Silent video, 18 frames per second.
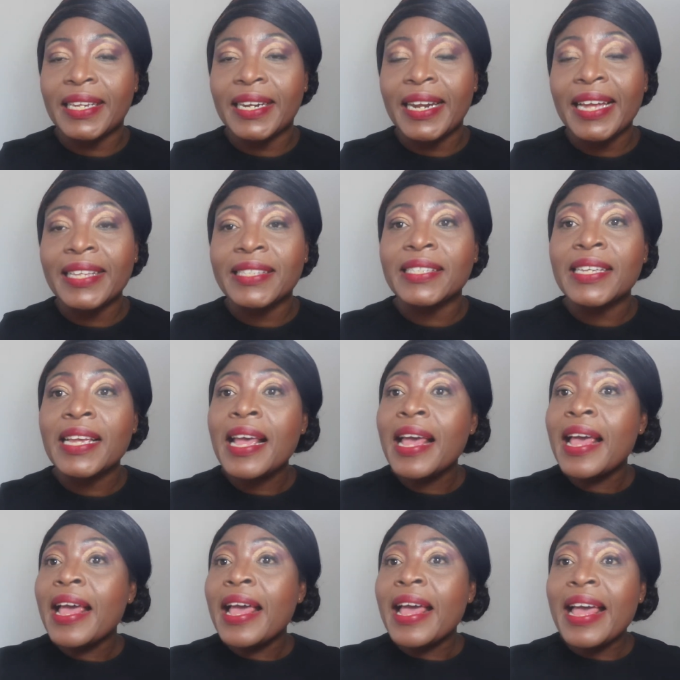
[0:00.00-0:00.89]
in it.
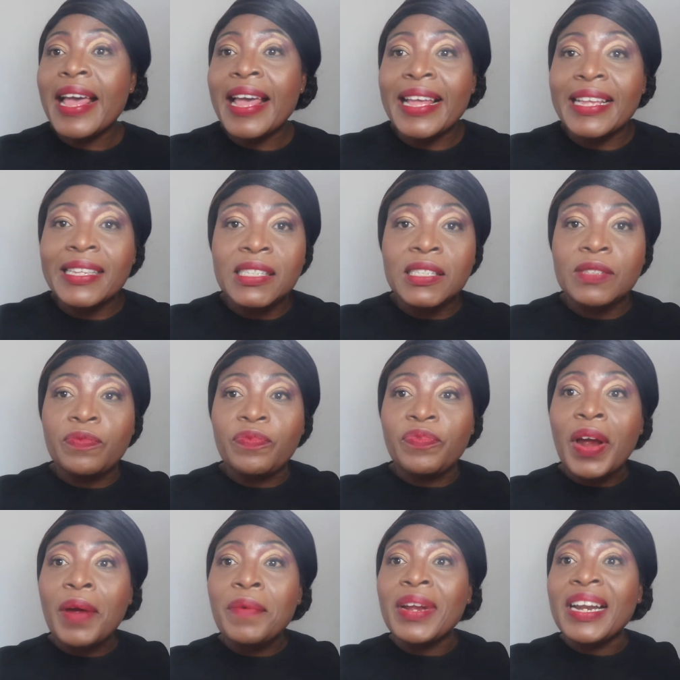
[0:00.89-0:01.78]
It's
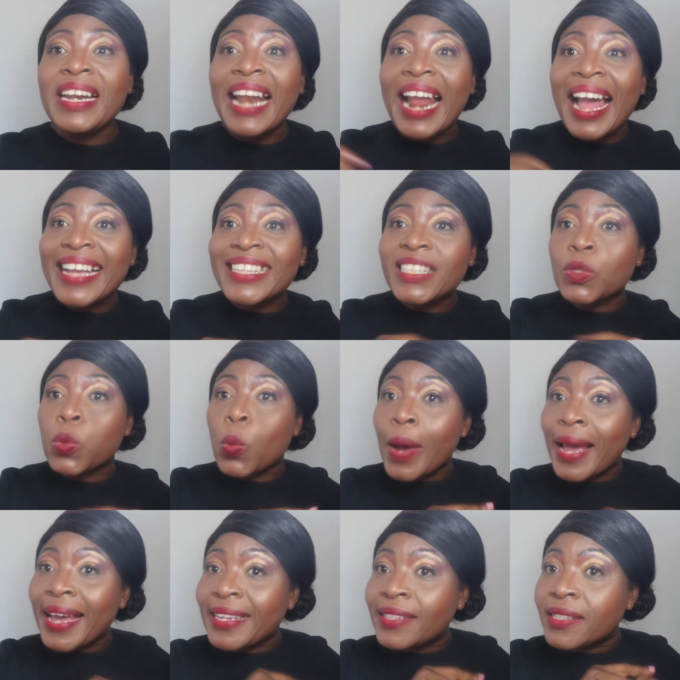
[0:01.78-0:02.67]
very
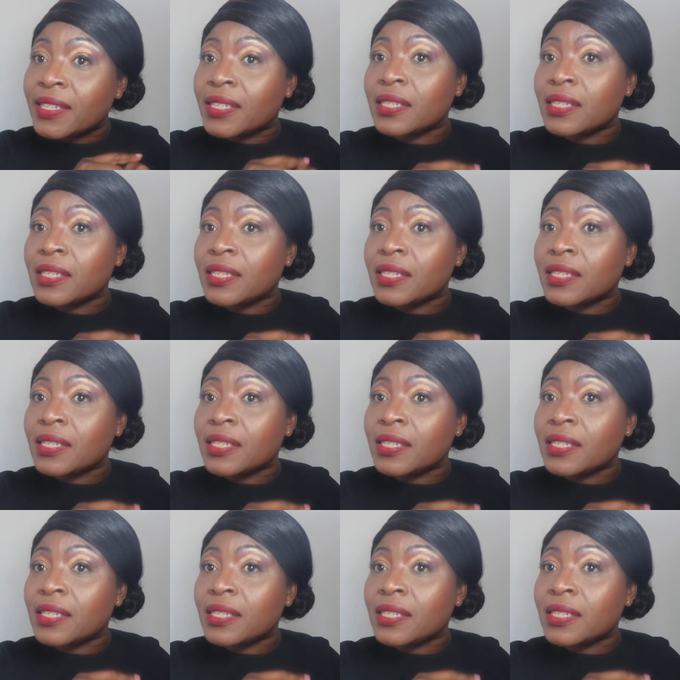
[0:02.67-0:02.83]
lightweight.